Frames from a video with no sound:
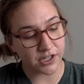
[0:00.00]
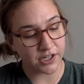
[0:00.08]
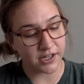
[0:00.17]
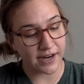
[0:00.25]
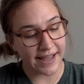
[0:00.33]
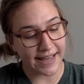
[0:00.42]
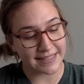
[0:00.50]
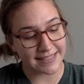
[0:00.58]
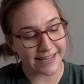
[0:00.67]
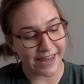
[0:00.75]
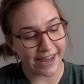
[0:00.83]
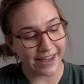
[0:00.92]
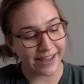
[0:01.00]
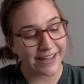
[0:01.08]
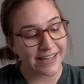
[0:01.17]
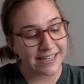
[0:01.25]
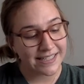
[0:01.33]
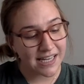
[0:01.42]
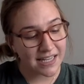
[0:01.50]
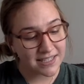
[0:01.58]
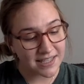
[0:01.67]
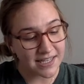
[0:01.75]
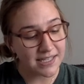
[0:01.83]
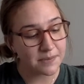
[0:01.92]
her and saying,
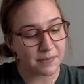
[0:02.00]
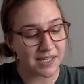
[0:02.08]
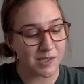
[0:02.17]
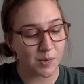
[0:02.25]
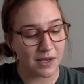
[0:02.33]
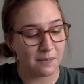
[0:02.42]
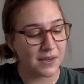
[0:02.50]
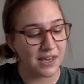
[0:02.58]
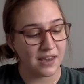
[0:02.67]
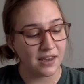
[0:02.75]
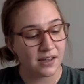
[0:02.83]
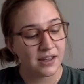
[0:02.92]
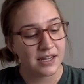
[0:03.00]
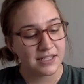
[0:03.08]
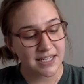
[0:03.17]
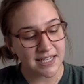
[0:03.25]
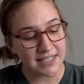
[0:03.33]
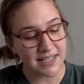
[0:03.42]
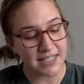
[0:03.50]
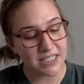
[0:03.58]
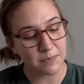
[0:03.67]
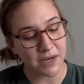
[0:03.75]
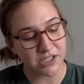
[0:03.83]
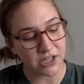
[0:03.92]
"Taste this, my sweet pea, taste
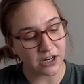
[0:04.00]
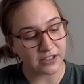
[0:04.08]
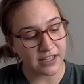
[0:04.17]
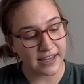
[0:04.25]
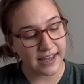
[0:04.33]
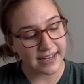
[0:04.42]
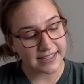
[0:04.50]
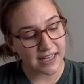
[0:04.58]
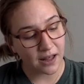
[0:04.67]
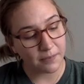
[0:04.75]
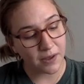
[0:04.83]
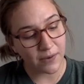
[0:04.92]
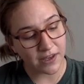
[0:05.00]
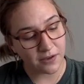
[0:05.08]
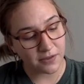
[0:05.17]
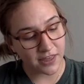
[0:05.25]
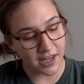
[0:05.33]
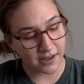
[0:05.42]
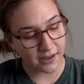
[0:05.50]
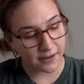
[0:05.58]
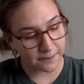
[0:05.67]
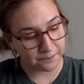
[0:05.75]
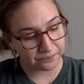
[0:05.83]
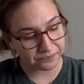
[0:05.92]
this, my darling, and tell me what you think."
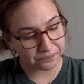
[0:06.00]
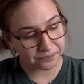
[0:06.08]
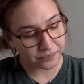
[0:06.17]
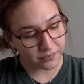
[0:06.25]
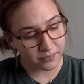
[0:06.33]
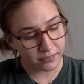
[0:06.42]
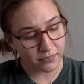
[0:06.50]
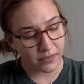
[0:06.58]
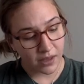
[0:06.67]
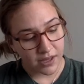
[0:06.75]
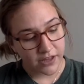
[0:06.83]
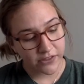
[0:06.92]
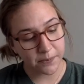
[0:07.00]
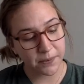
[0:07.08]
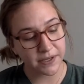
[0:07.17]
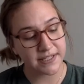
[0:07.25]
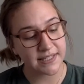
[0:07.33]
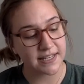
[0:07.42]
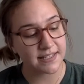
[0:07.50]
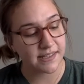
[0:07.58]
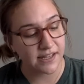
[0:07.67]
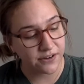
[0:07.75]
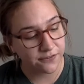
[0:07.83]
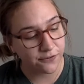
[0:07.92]
The princess
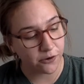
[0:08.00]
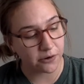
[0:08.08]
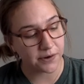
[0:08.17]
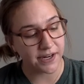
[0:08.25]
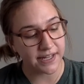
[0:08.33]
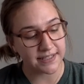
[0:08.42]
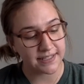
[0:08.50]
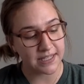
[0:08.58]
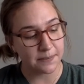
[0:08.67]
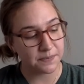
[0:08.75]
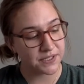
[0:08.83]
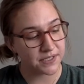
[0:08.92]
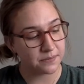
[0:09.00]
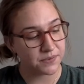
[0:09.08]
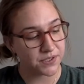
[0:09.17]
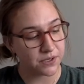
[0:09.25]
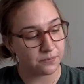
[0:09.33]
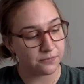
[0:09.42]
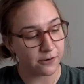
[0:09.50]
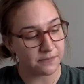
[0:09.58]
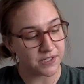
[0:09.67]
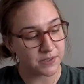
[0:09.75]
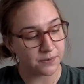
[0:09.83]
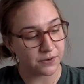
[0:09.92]
leaned forward and sipped some soup from
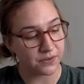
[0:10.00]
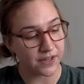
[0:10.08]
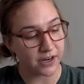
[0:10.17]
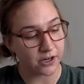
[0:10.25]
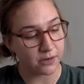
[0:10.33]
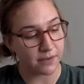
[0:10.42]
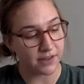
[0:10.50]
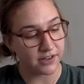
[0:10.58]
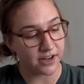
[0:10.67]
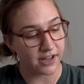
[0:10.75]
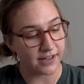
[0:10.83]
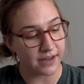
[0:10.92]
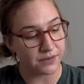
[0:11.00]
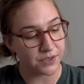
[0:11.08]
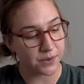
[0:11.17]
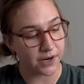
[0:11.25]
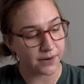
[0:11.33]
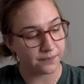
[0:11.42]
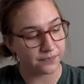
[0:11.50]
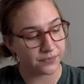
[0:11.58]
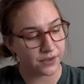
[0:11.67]
the spoon that her mother held out to her.